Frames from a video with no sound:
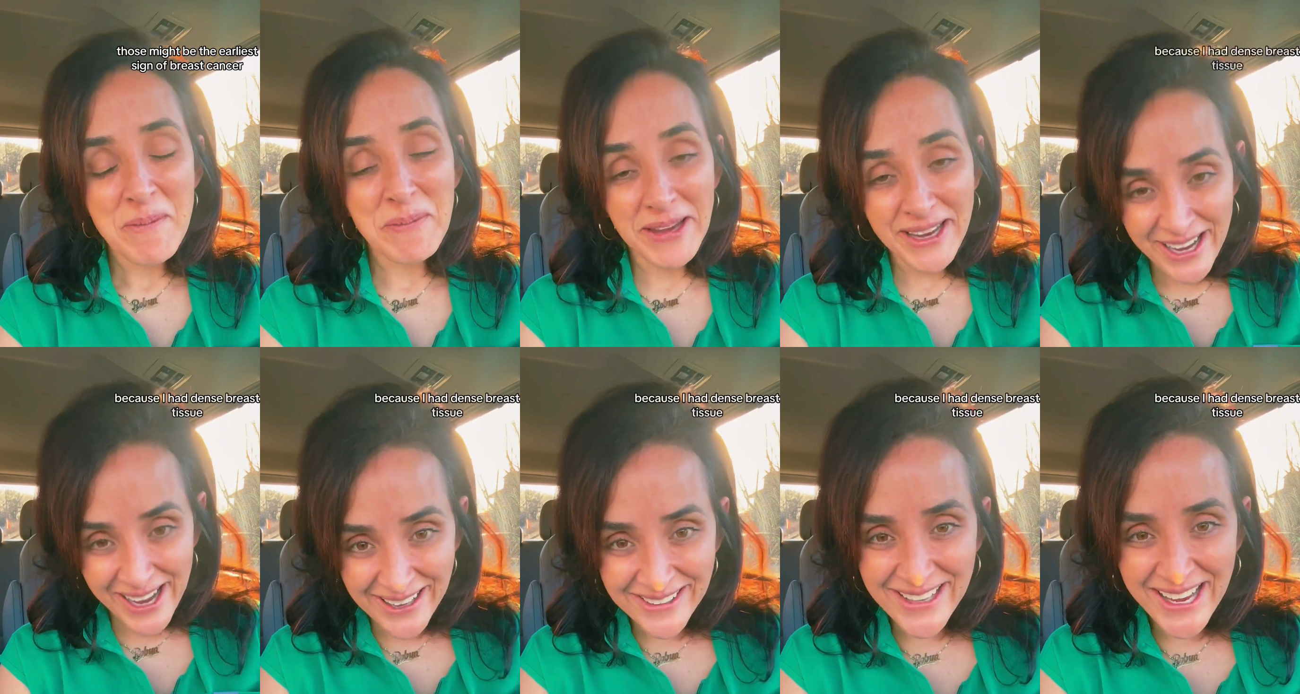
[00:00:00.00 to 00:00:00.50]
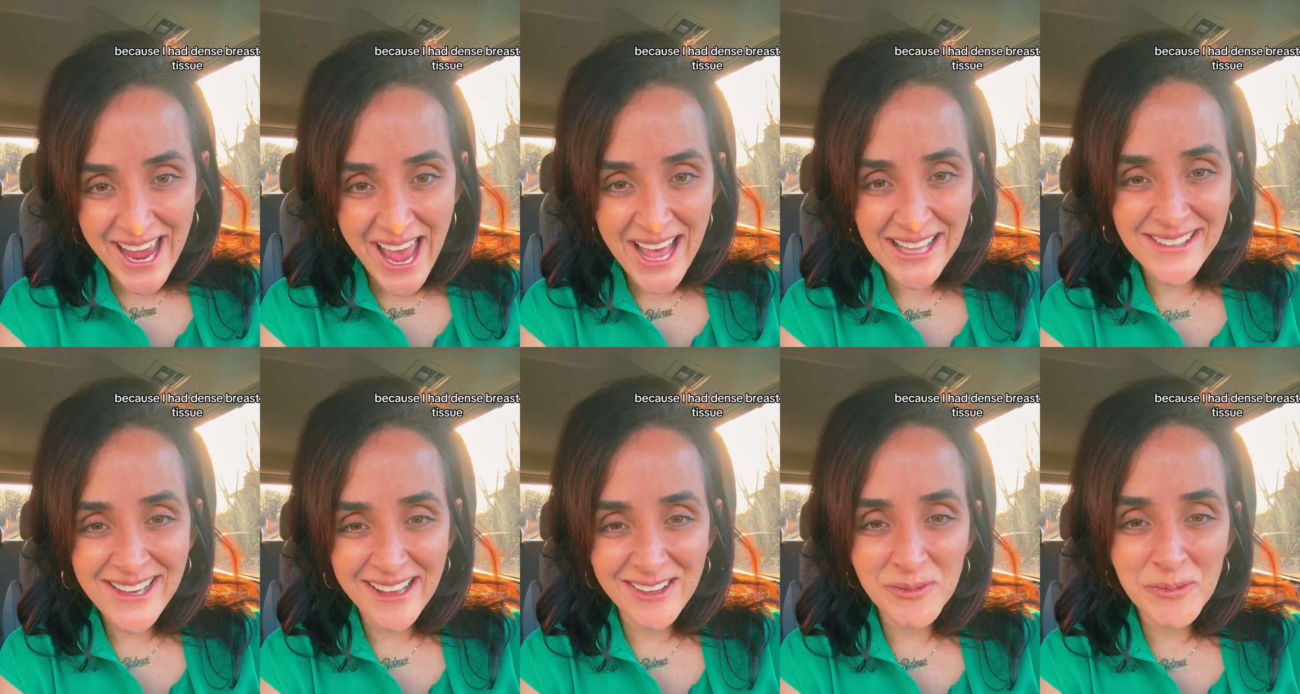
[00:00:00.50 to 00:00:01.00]
Because I
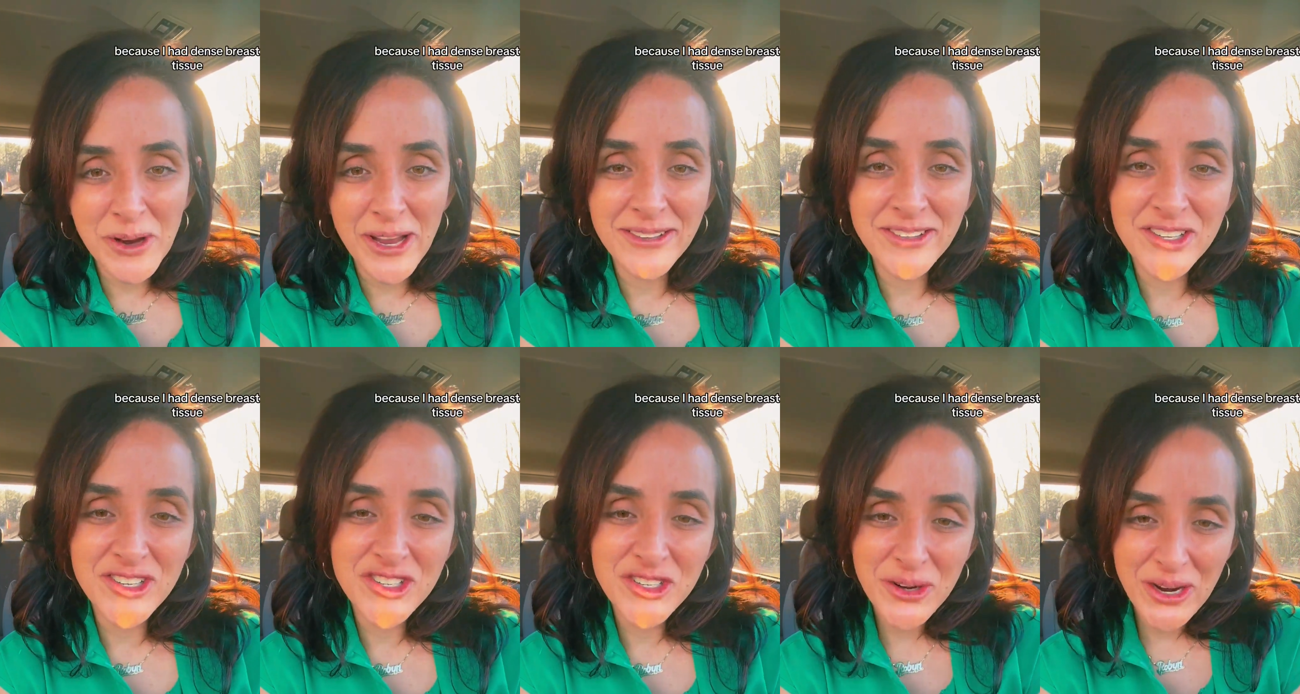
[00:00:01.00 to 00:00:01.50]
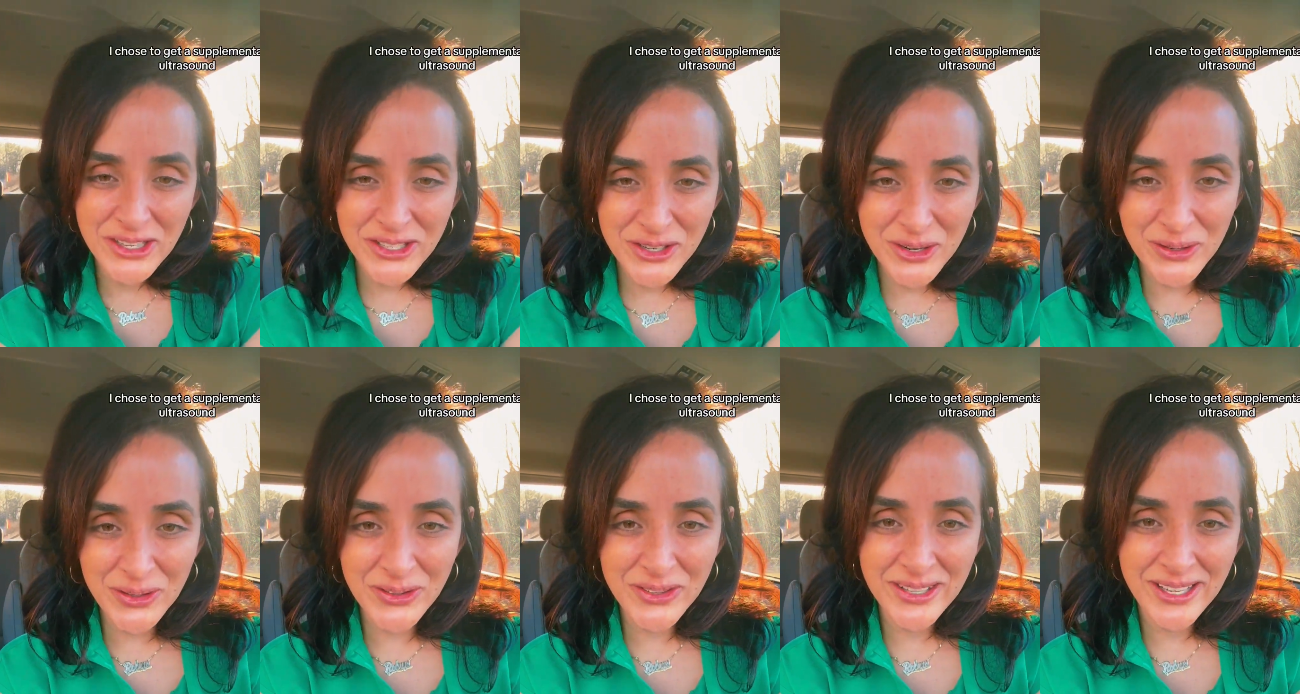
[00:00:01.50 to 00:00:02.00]
had dense breast tissue, I
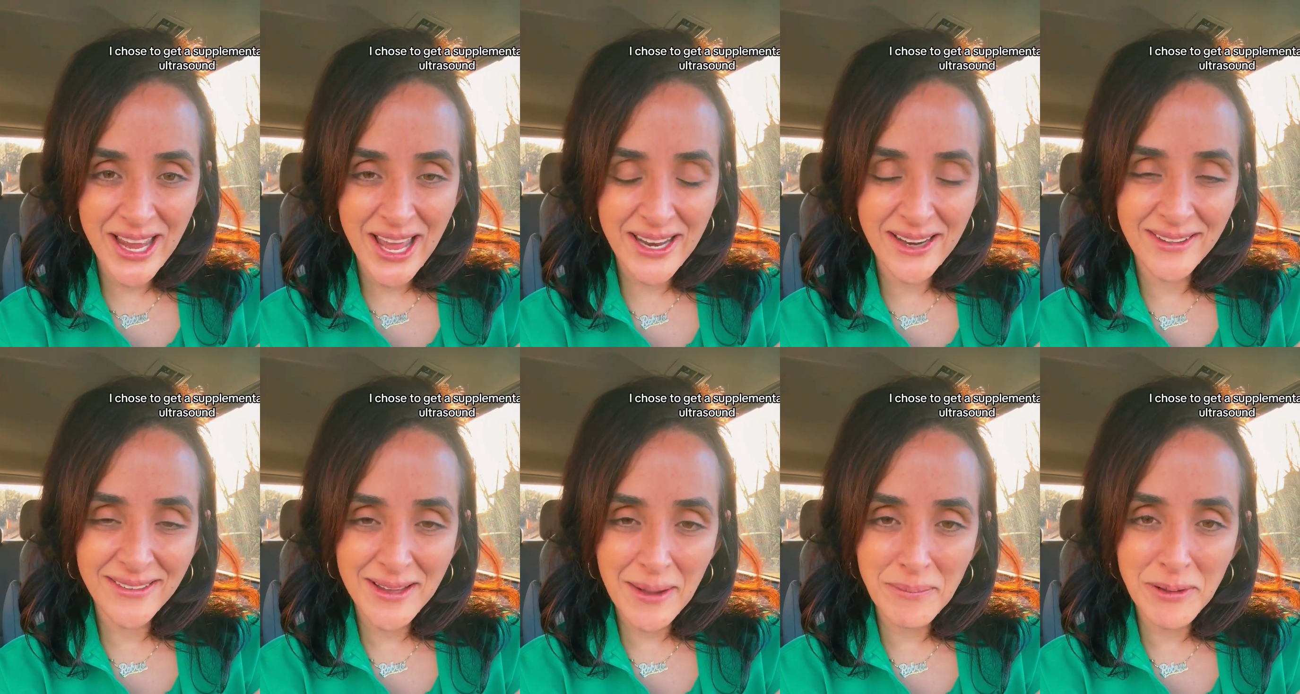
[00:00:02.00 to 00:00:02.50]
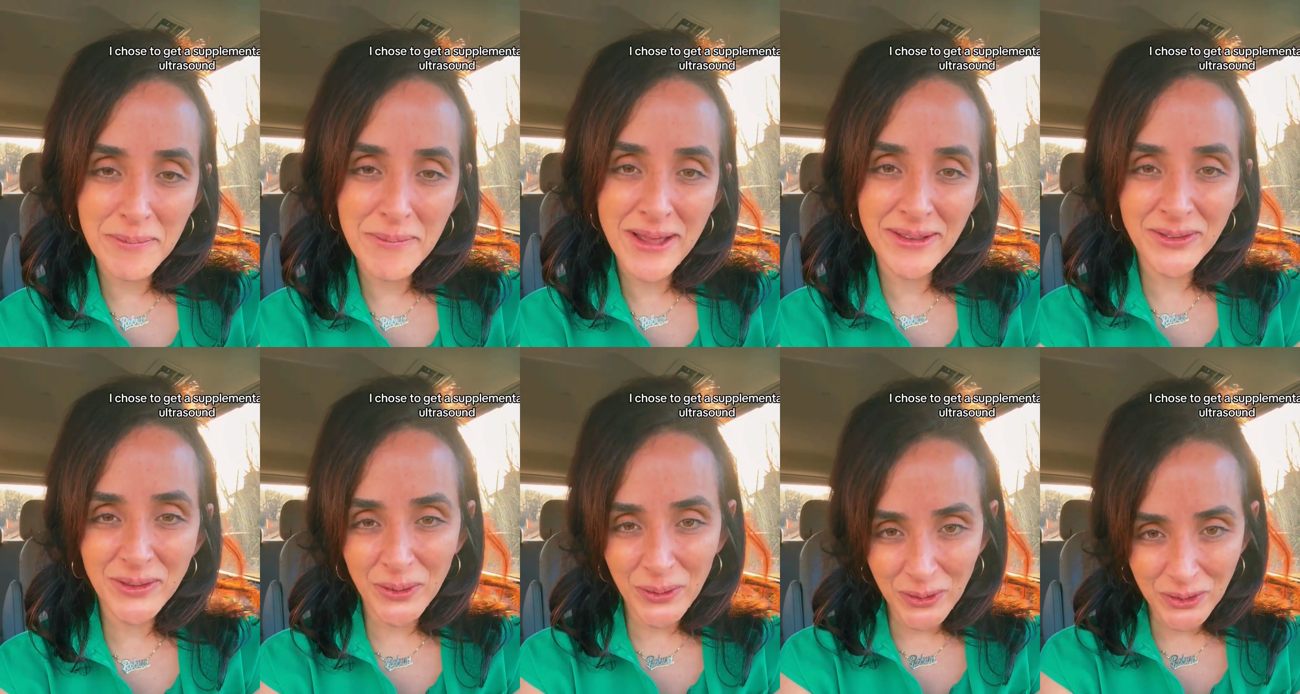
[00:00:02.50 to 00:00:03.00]
chose to get a
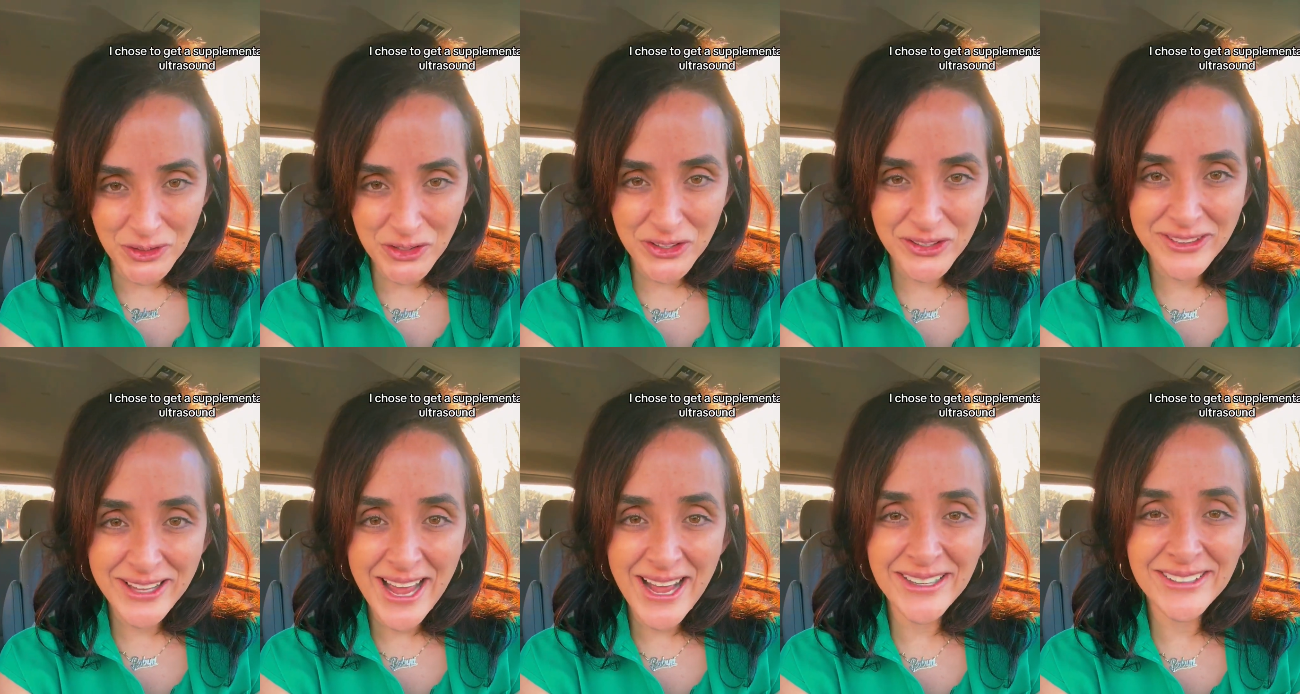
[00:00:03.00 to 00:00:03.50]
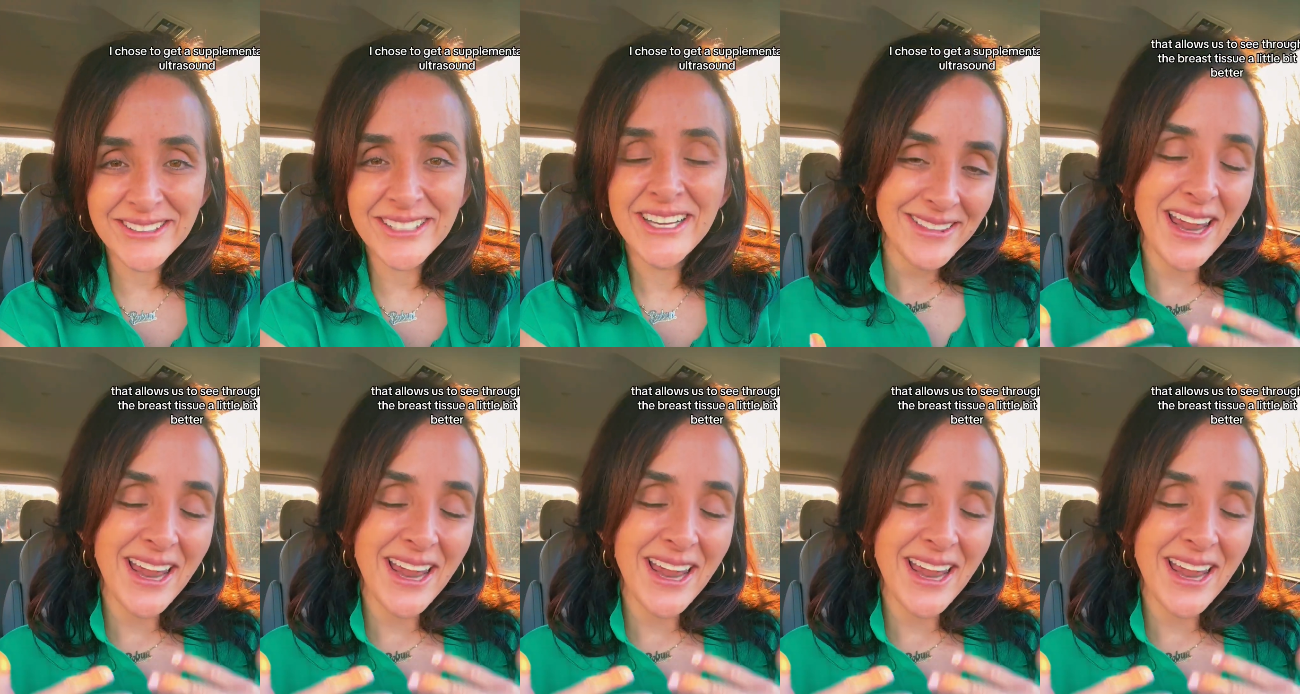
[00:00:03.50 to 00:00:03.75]
supplemental ultrasound.